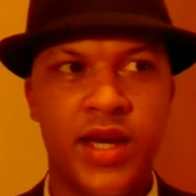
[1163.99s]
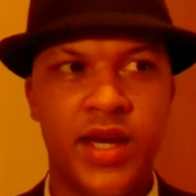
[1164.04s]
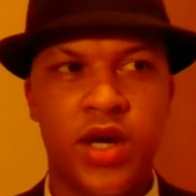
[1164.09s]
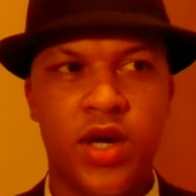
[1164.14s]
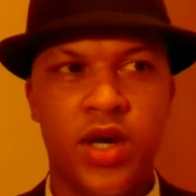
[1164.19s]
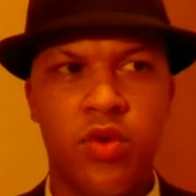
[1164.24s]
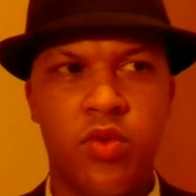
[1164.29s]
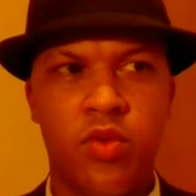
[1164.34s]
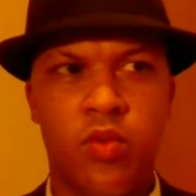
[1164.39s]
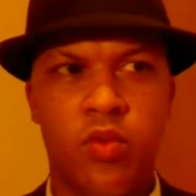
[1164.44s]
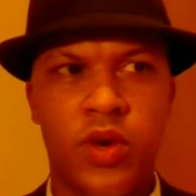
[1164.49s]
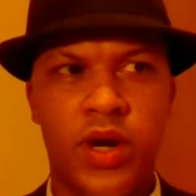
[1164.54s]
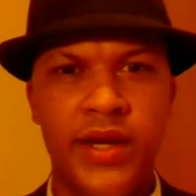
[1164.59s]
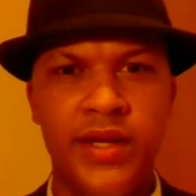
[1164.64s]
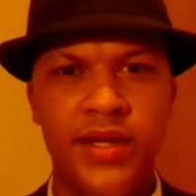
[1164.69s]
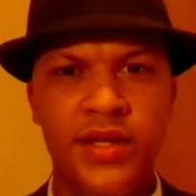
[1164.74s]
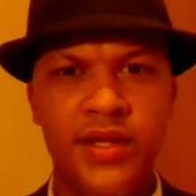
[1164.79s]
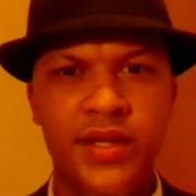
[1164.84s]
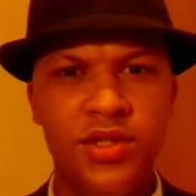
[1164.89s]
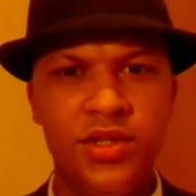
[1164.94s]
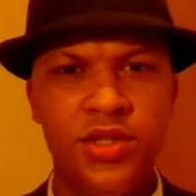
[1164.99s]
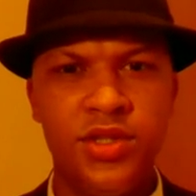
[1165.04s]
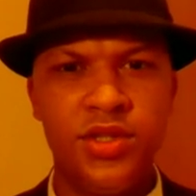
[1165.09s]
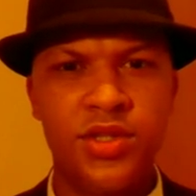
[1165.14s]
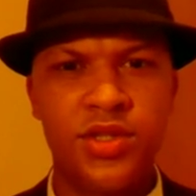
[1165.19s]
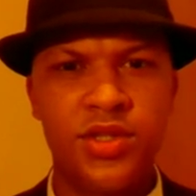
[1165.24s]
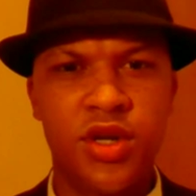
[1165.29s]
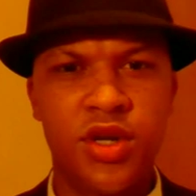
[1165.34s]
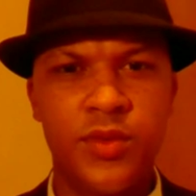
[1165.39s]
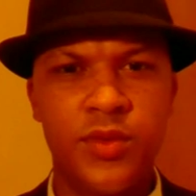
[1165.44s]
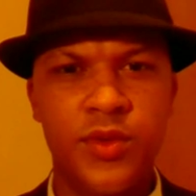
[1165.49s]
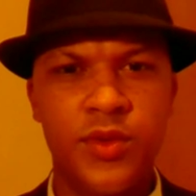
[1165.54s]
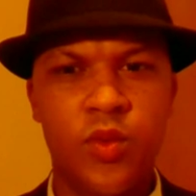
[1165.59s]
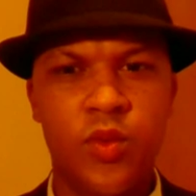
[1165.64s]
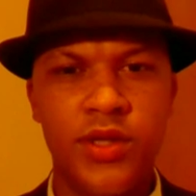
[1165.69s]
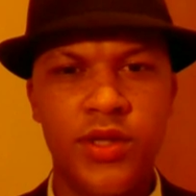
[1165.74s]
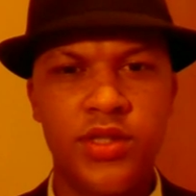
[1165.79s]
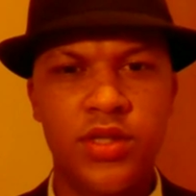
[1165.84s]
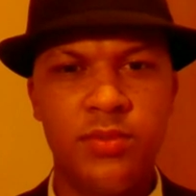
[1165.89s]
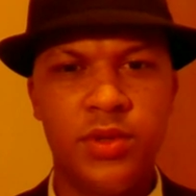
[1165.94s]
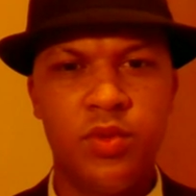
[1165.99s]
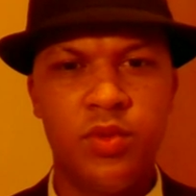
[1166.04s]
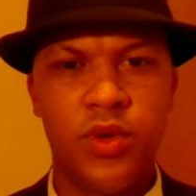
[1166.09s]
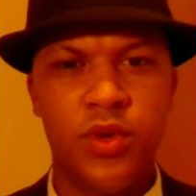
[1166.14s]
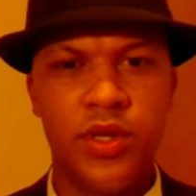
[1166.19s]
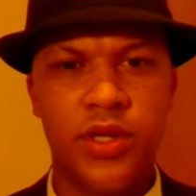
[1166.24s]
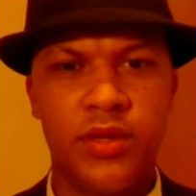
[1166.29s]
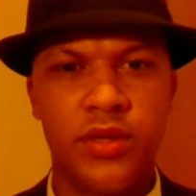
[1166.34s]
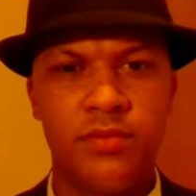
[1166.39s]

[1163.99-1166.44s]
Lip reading: why didn't you start with Quantum and Woody?